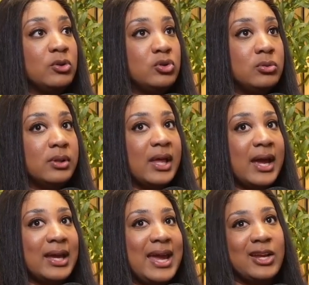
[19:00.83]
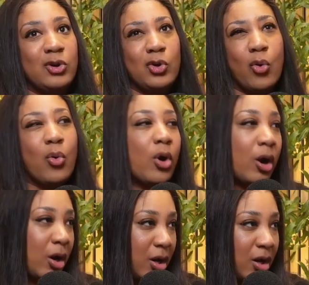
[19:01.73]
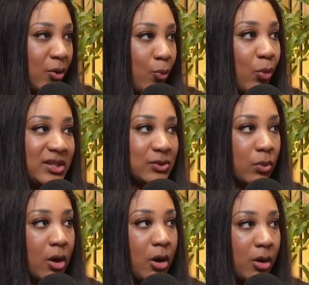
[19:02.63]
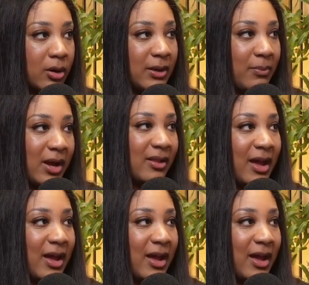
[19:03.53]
like ignore what's wrong in my life.